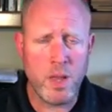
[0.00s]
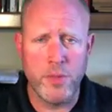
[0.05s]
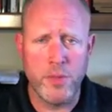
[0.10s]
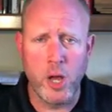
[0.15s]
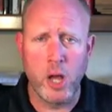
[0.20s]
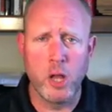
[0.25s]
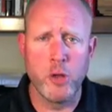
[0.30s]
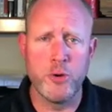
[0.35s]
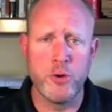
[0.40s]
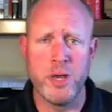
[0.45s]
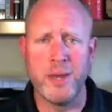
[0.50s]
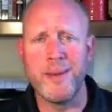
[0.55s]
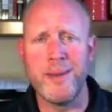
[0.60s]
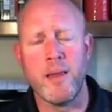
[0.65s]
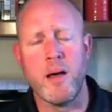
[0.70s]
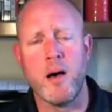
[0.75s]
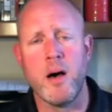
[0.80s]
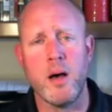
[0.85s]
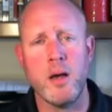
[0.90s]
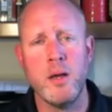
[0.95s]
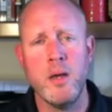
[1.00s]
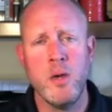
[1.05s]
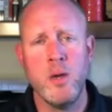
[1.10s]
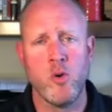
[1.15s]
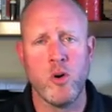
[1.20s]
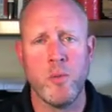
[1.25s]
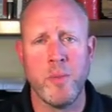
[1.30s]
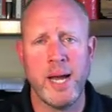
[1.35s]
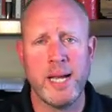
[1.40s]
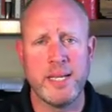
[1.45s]
the all or none law
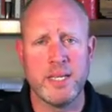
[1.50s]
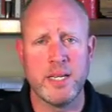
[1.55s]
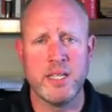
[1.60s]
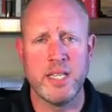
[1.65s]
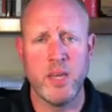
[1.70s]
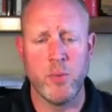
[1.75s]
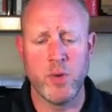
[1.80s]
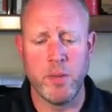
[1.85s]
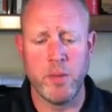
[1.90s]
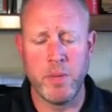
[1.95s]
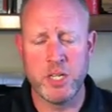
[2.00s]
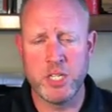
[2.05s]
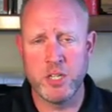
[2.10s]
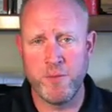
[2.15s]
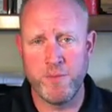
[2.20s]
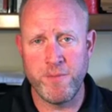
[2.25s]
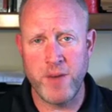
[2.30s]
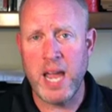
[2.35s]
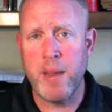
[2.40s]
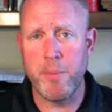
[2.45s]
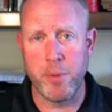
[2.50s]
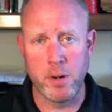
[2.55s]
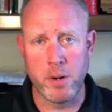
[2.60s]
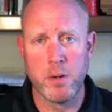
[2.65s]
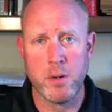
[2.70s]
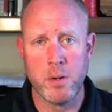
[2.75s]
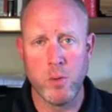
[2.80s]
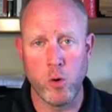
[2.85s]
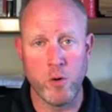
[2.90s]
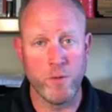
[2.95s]
reminds us that when a muscle
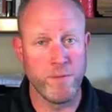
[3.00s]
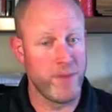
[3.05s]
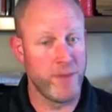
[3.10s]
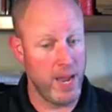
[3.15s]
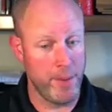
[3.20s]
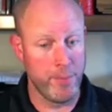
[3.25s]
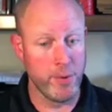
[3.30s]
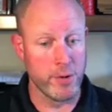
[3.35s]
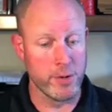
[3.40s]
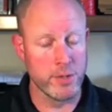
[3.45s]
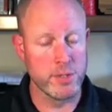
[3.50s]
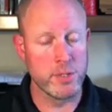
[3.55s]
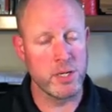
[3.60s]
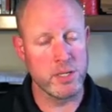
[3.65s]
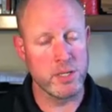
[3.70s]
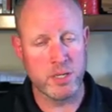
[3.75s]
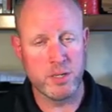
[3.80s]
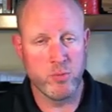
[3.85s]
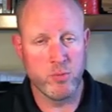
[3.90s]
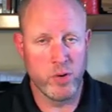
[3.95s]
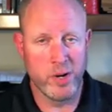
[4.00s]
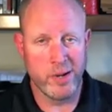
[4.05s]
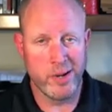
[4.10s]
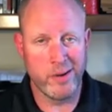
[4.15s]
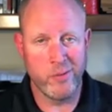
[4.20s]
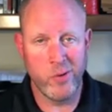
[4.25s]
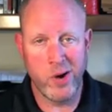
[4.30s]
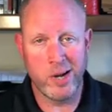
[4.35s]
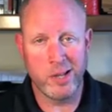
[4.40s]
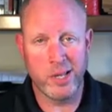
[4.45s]
fiber, or fibers, because it's
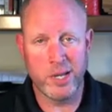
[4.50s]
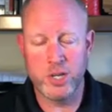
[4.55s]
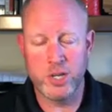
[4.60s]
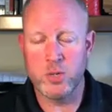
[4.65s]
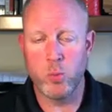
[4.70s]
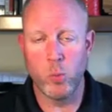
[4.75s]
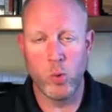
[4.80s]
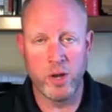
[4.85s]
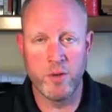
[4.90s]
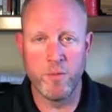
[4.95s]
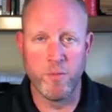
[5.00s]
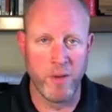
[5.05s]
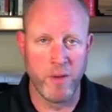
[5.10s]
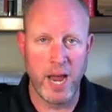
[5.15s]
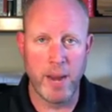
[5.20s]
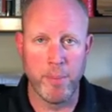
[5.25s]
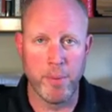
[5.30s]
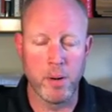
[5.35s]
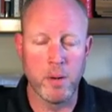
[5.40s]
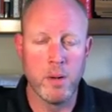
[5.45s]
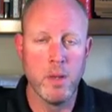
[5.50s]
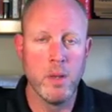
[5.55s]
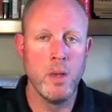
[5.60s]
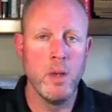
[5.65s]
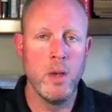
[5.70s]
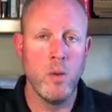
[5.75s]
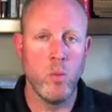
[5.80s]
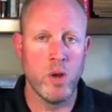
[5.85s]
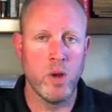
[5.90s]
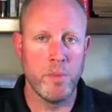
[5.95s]
really rarely just one fiber,
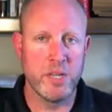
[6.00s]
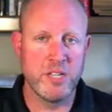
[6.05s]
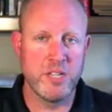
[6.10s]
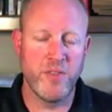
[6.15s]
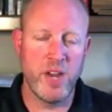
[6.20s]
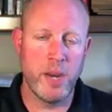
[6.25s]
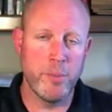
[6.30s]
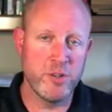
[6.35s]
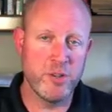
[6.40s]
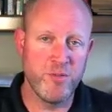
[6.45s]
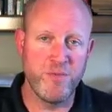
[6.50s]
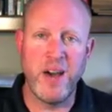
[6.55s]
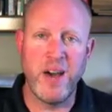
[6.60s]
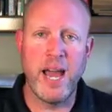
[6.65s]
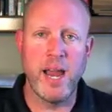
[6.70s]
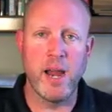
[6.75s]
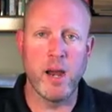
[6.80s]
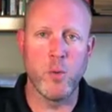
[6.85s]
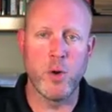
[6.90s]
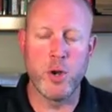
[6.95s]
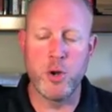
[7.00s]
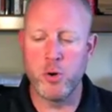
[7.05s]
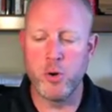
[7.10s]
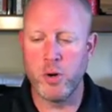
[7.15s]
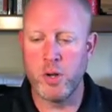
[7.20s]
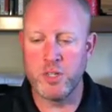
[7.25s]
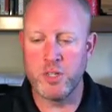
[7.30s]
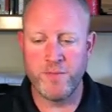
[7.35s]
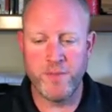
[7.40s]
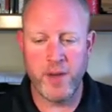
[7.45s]
when muscle fibers fire, when
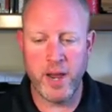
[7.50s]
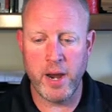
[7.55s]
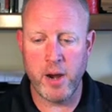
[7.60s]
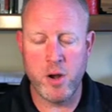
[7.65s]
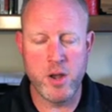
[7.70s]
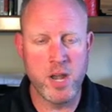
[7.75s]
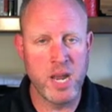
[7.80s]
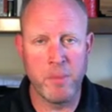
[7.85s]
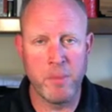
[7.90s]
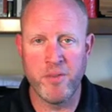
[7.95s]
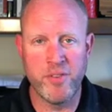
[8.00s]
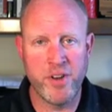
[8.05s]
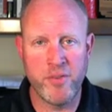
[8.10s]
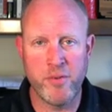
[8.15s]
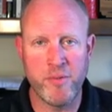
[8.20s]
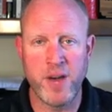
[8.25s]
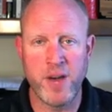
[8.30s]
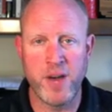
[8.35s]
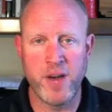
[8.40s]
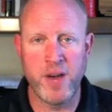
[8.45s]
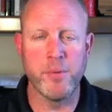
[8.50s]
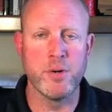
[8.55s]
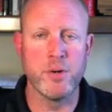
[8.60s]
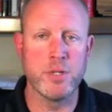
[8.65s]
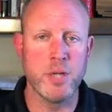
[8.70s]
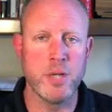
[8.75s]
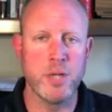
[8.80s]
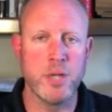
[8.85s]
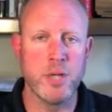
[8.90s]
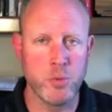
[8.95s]
neurons fire a number of different
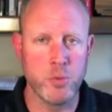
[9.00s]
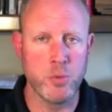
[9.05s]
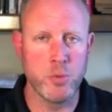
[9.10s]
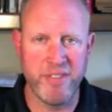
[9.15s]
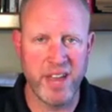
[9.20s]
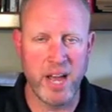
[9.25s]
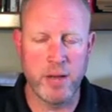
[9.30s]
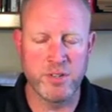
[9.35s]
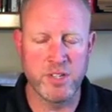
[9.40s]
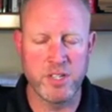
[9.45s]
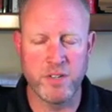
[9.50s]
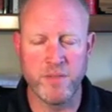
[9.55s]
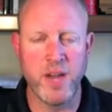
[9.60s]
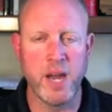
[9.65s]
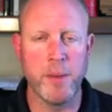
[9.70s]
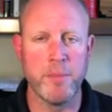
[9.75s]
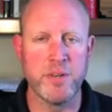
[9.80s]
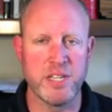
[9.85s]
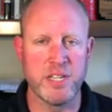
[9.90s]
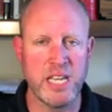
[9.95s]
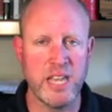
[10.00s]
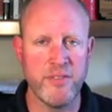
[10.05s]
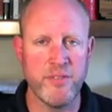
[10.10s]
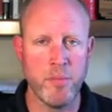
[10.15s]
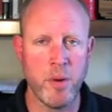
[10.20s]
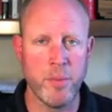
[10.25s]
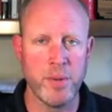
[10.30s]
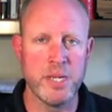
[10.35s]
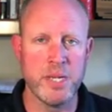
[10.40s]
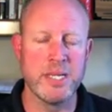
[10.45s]
fibers, hundreds or thousands of fibers at a given
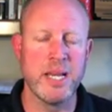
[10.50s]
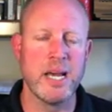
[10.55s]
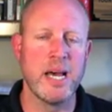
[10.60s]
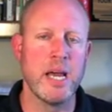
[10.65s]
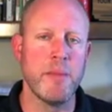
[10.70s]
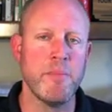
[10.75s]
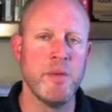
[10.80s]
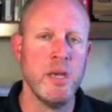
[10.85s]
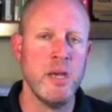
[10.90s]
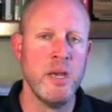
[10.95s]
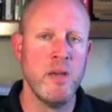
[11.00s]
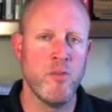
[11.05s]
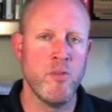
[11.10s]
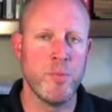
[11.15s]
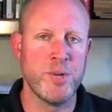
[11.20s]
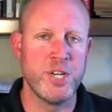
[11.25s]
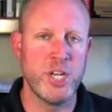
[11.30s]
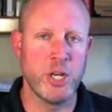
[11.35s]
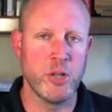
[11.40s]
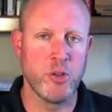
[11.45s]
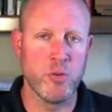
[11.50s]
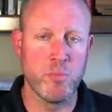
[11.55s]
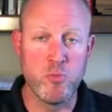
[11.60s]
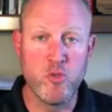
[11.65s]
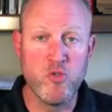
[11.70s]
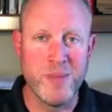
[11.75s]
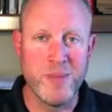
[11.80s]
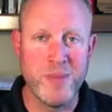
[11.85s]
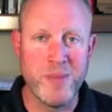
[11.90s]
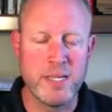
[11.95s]
moment in time for particular
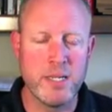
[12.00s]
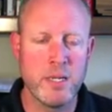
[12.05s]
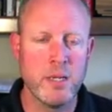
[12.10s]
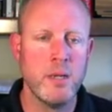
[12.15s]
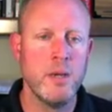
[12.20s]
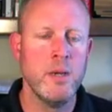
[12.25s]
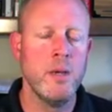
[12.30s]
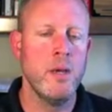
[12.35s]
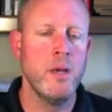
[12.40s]
movement,